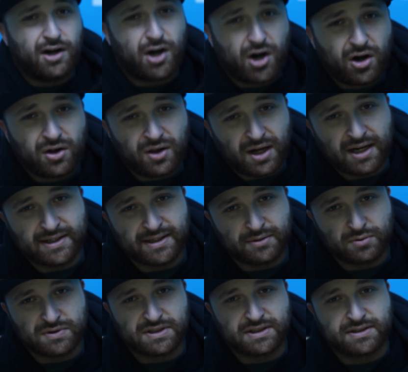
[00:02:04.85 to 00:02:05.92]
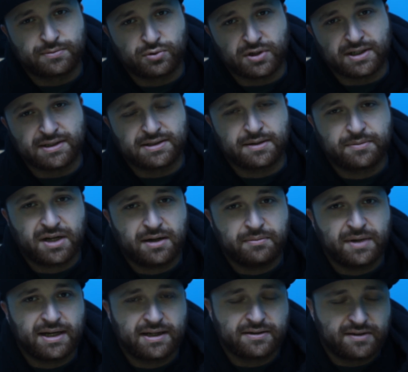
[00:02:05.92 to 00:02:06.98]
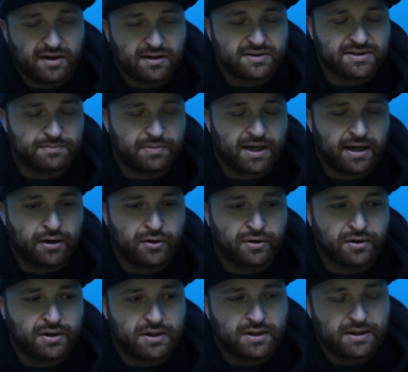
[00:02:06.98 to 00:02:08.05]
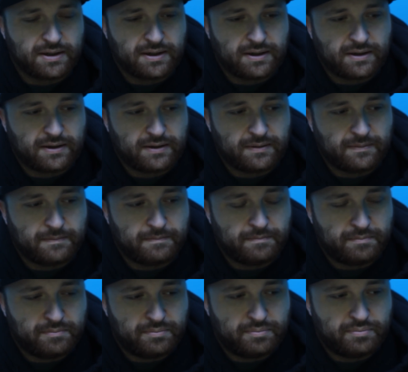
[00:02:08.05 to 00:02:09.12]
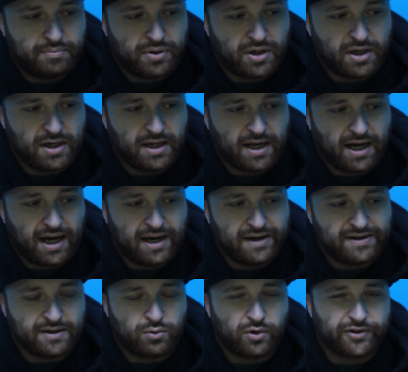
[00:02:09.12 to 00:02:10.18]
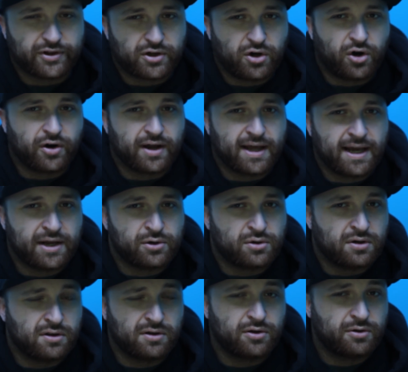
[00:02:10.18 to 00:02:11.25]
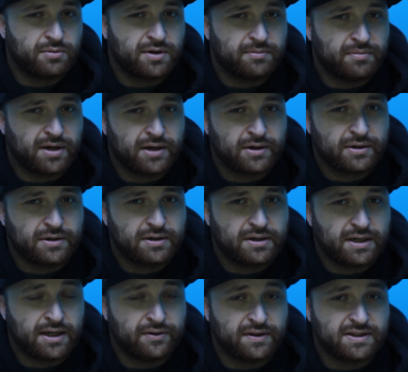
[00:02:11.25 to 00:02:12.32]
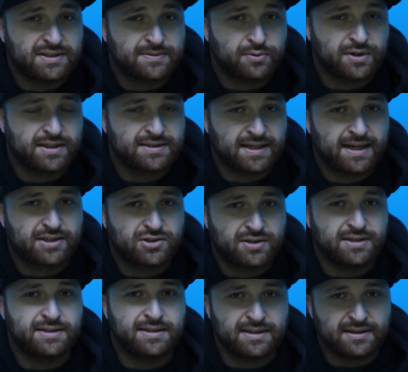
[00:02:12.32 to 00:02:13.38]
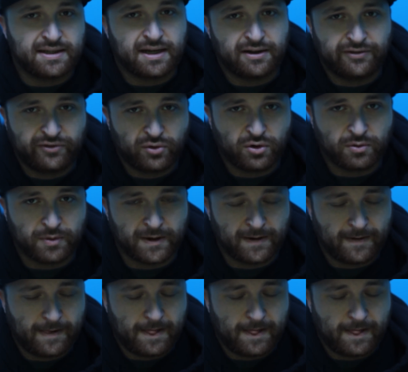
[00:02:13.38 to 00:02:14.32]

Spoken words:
All I did was the springs. I'm not making tons of power, but I did want the car to handle a little bit better, and these springs actually did that for me.